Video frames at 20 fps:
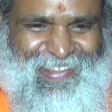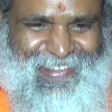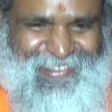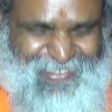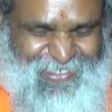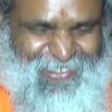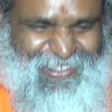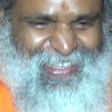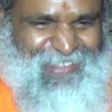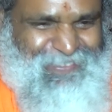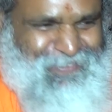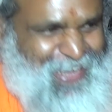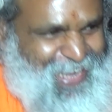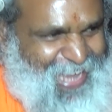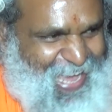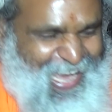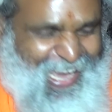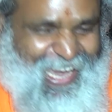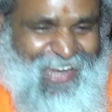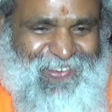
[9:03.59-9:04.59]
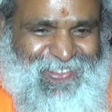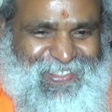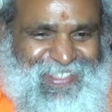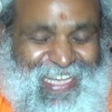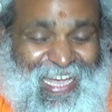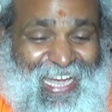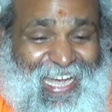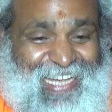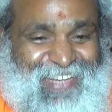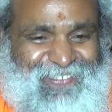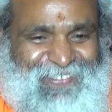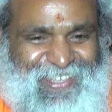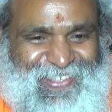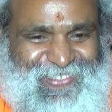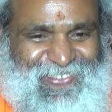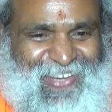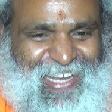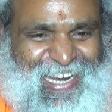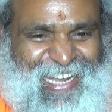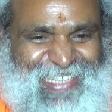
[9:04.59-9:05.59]
So in my house, I
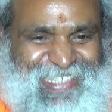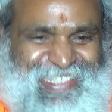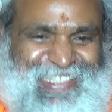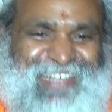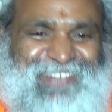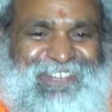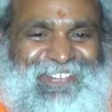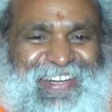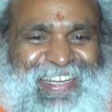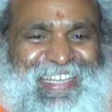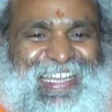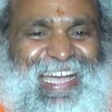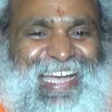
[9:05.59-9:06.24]
visualize somebody